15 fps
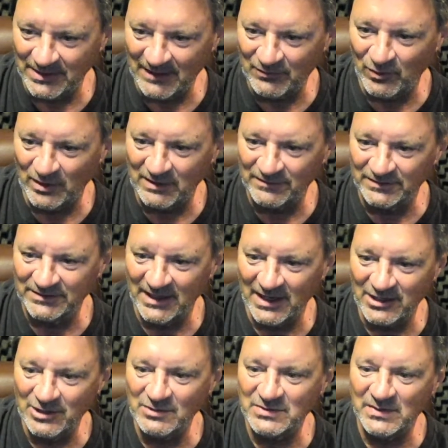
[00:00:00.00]
Have a wonderful day.
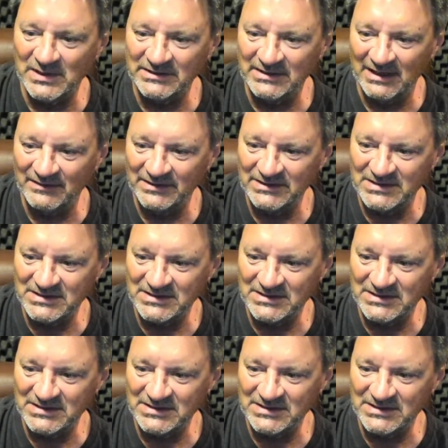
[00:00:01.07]
You as well, David.